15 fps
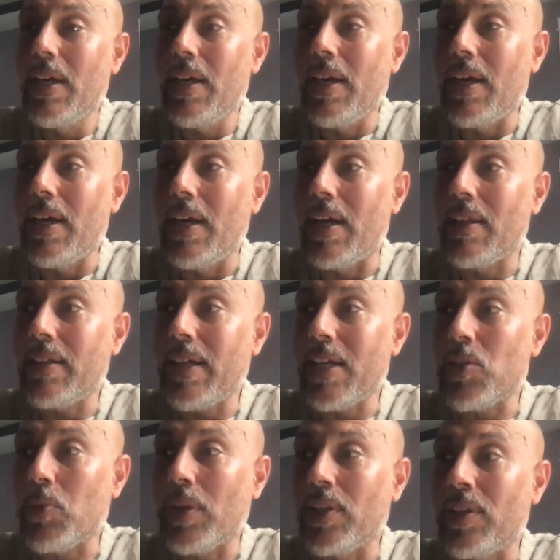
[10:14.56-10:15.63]
I think
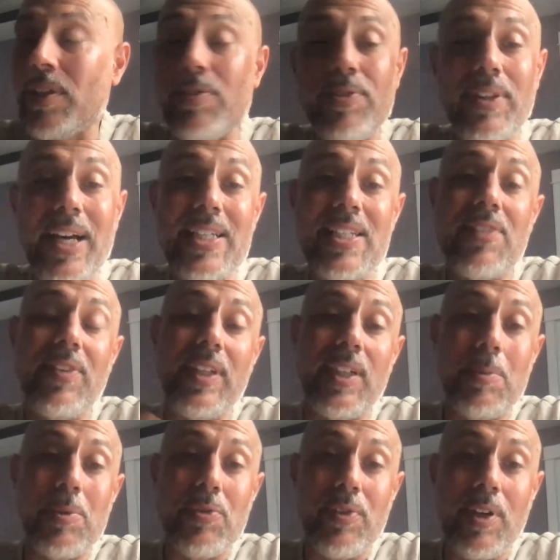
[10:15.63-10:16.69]
that's where good philosophy
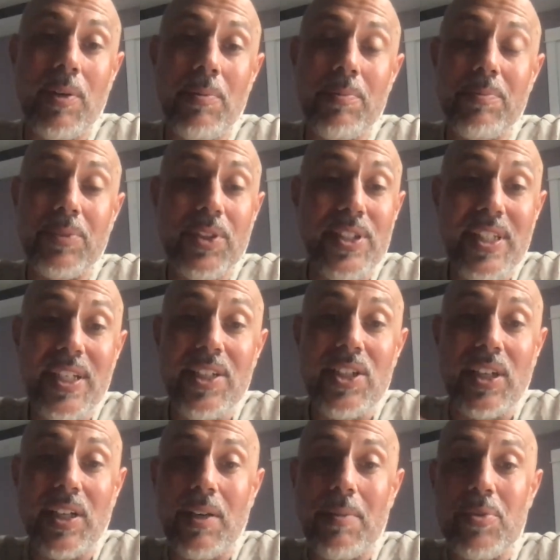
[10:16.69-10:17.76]
comes from, good
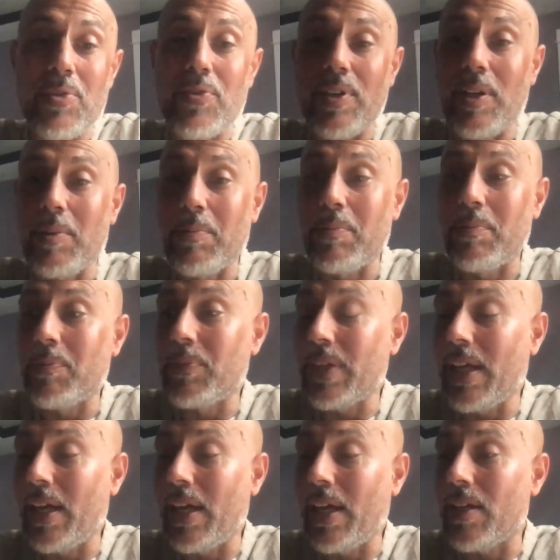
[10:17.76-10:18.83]
teaching comes from
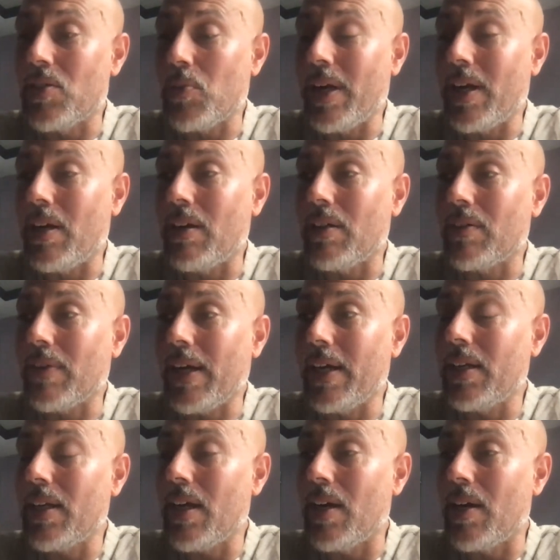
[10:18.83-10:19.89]
as well,
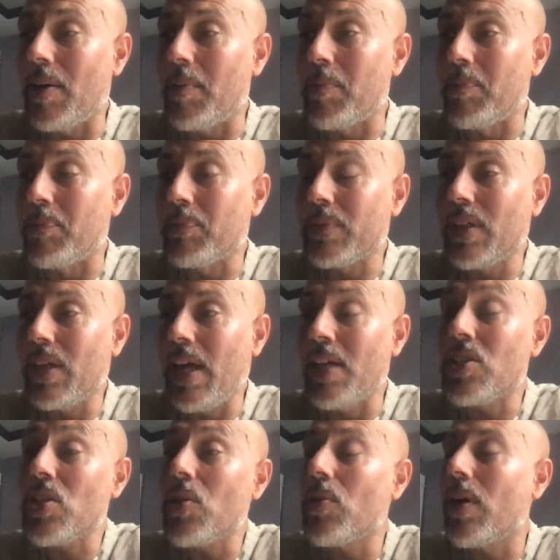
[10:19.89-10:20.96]
right? And
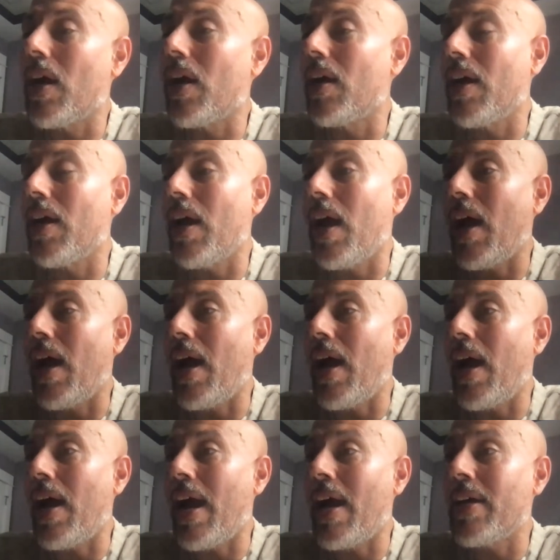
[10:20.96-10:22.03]
so
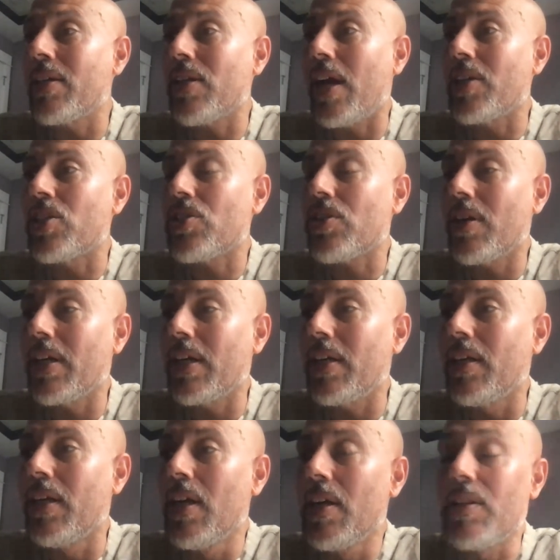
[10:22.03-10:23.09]
I
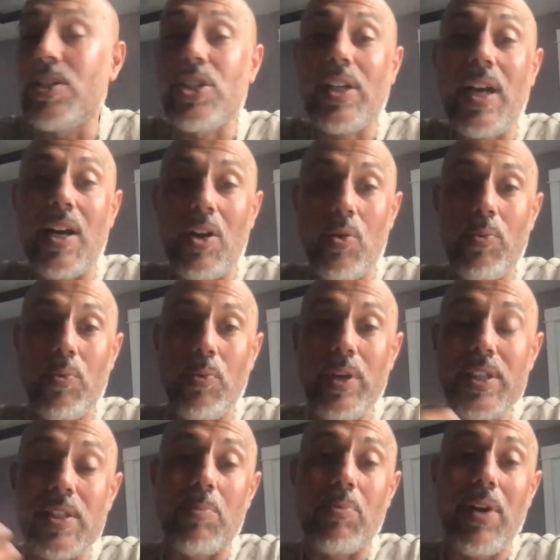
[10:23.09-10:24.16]
started the Chicago
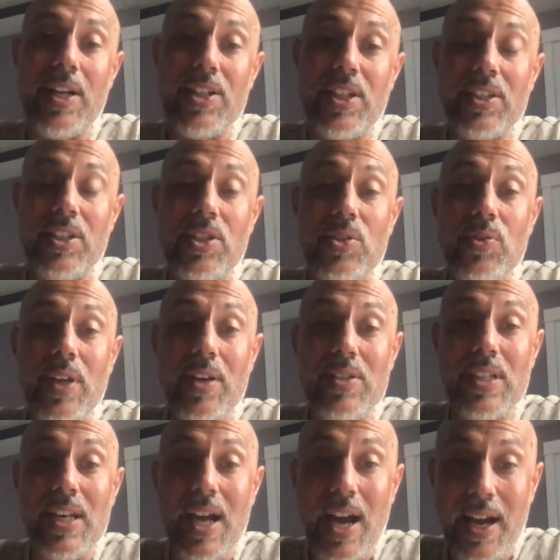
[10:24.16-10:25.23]
Wisdom Project in
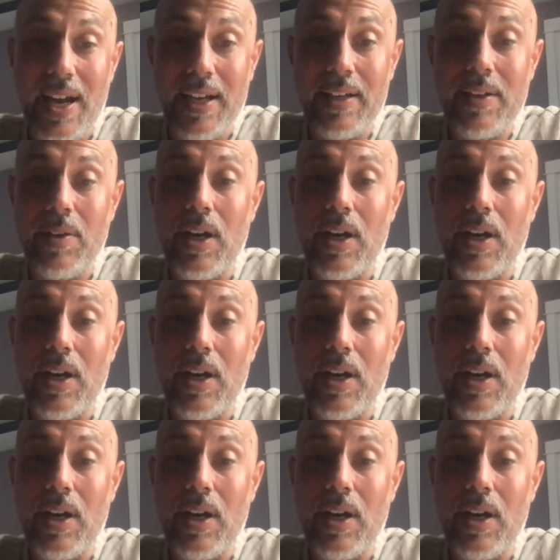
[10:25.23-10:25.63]
2009